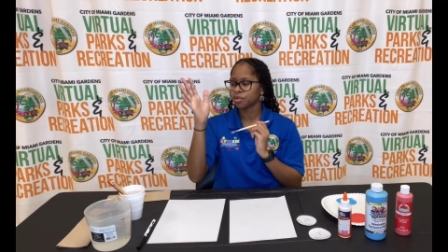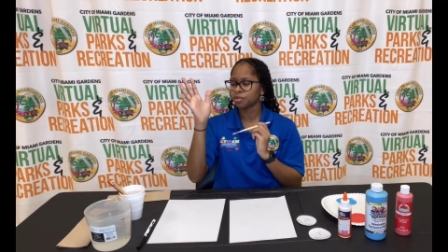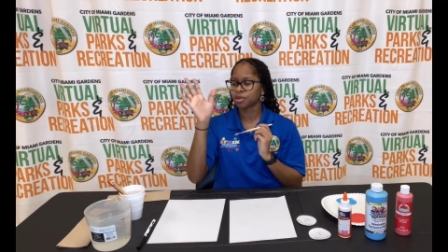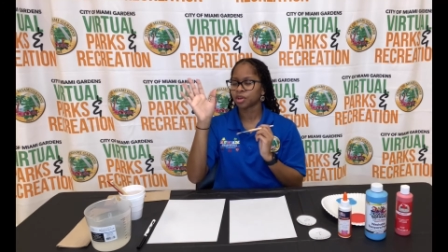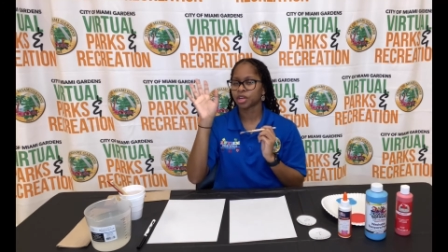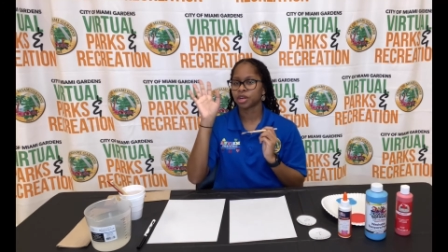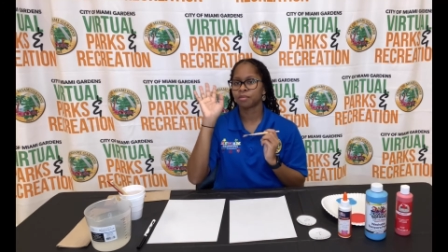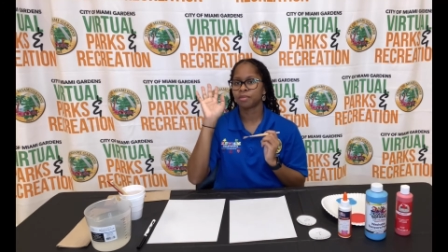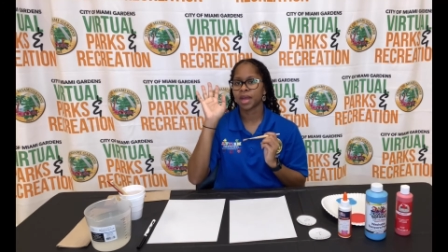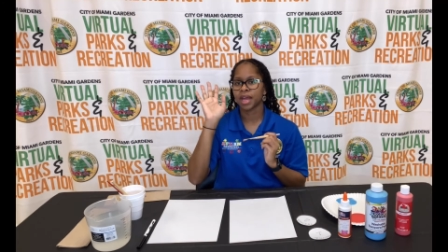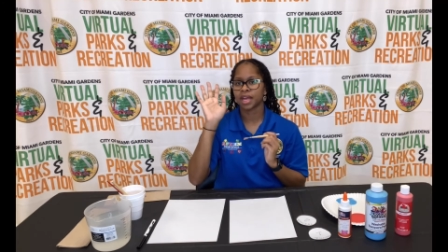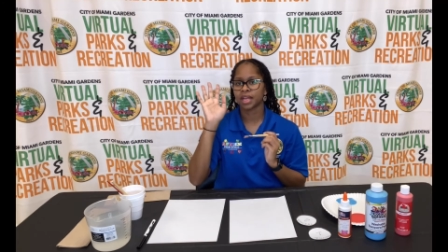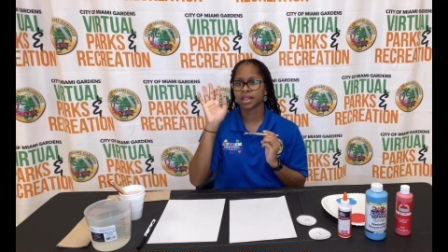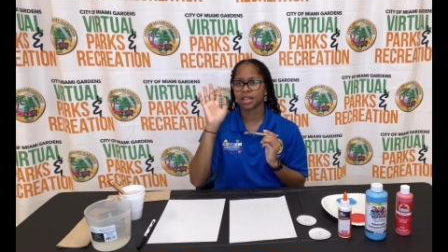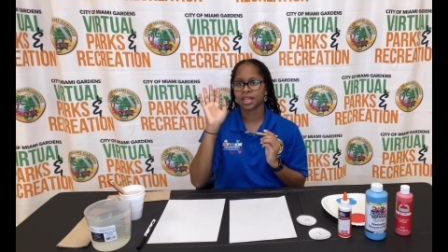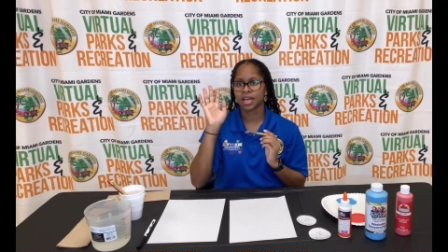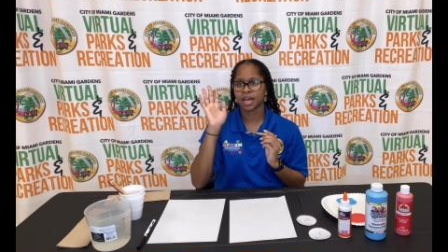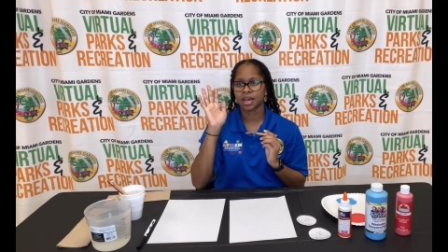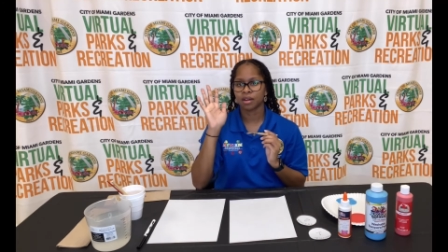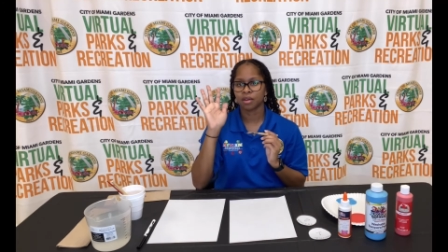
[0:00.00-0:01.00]
We're gonna paint
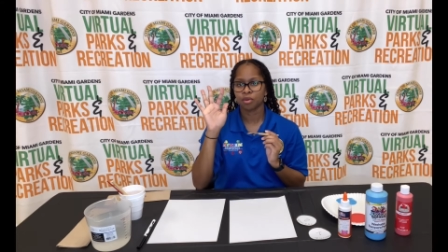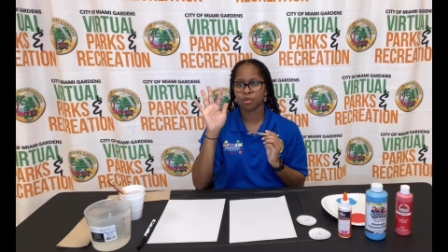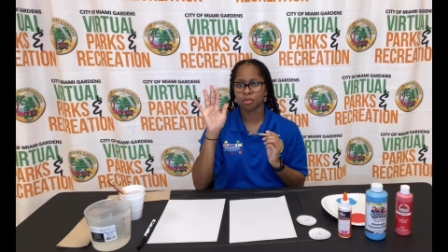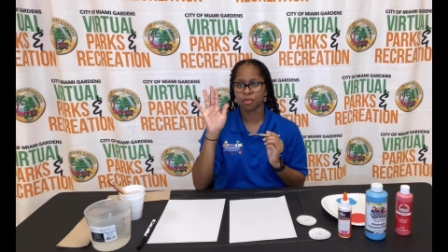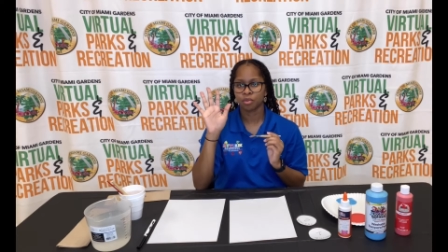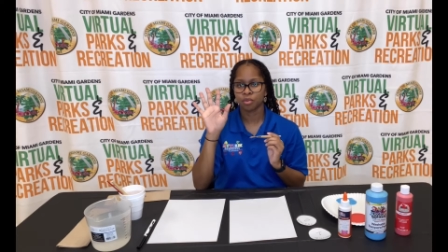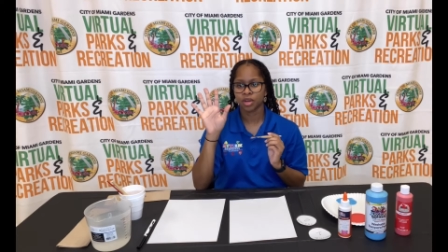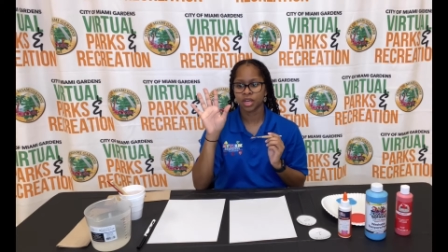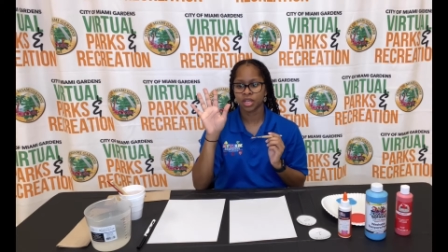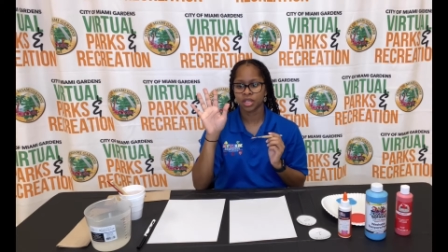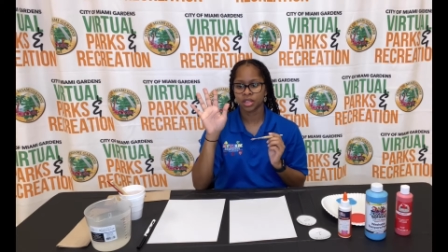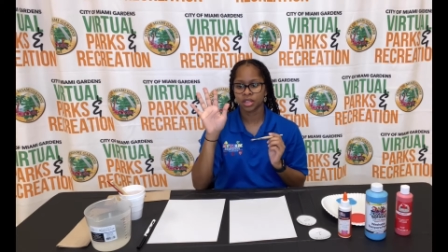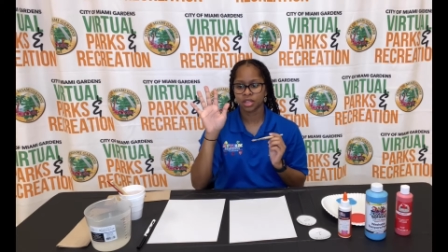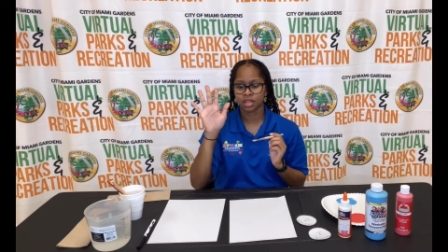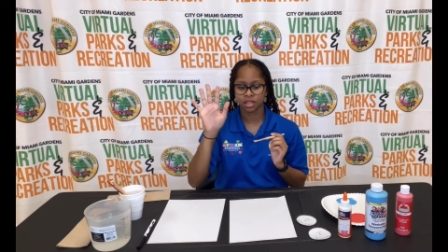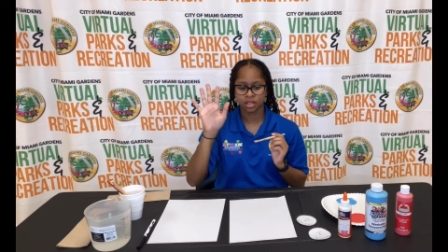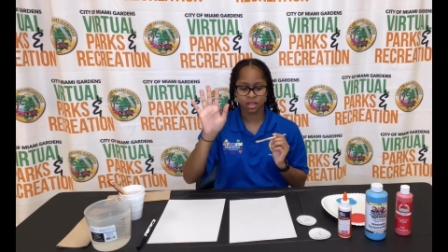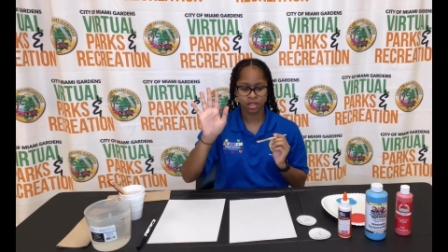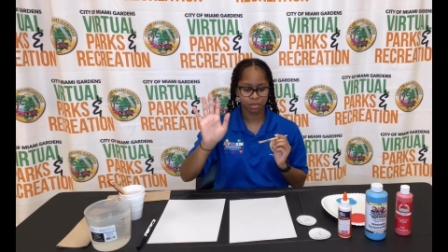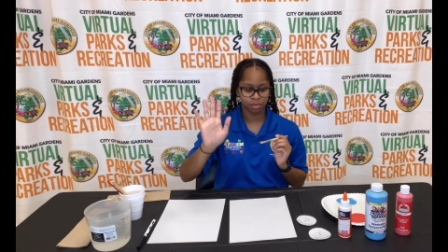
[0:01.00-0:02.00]
that with
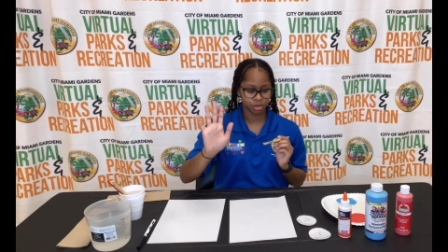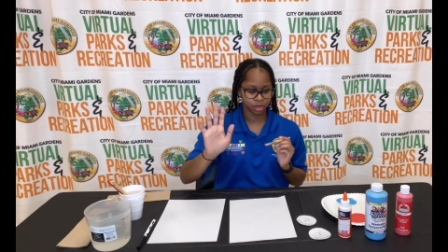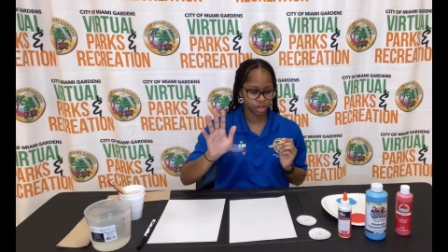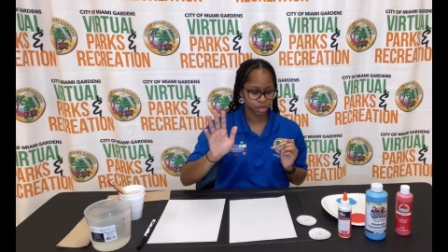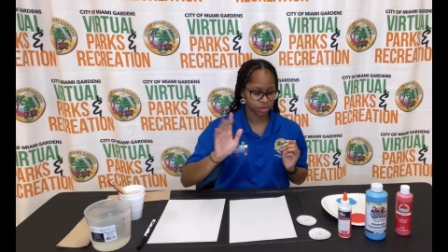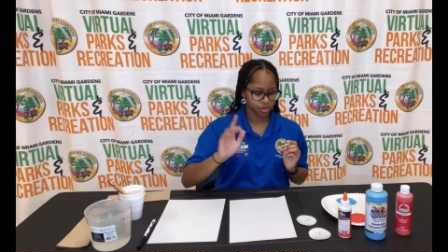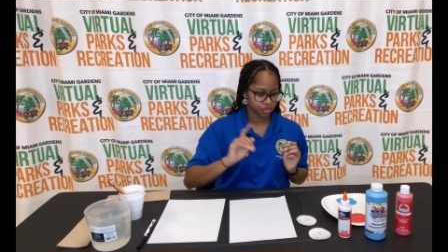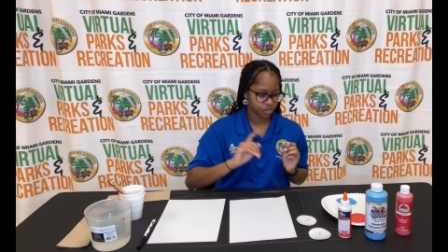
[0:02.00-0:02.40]
the blue